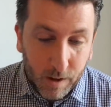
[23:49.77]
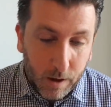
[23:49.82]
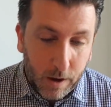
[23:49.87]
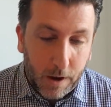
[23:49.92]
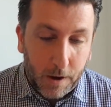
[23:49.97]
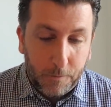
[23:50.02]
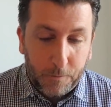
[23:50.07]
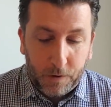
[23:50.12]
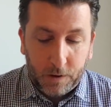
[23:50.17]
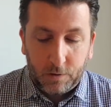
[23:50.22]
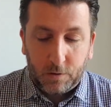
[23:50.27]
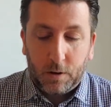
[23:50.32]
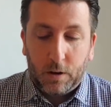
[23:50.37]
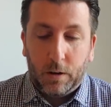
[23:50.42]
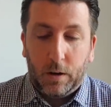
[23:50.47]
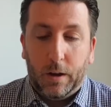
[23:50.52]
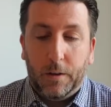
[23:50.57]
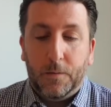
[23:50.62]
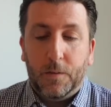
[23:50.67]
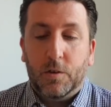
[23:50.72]
if it's
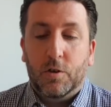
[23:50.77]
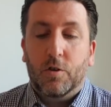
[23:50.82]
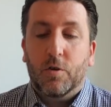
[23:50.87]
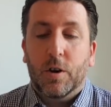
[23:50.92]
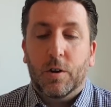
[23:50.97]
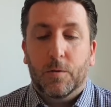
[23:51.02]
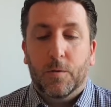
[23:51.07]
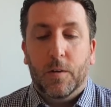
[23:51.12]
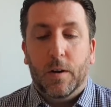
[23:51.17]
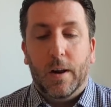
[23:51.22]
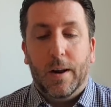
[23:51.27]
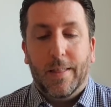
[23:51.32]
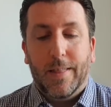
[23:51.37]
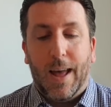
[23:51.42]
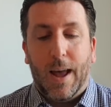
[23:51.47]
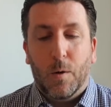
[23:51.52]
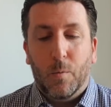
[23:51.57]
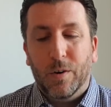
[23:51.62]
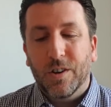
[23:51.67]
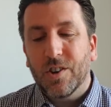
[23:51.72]
a transfer like
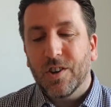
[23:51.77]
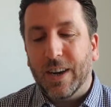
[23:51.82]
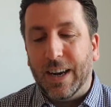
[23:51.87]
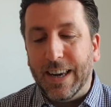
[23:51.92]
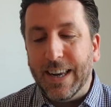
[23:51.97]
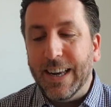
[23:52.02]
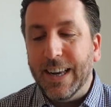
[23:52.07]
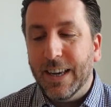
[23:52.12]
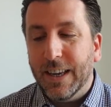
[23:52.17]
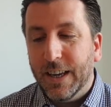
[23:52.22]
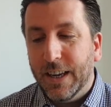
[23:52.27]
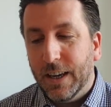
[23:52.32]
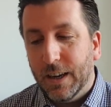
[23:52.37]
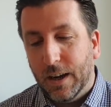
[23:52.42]
that, which clearly,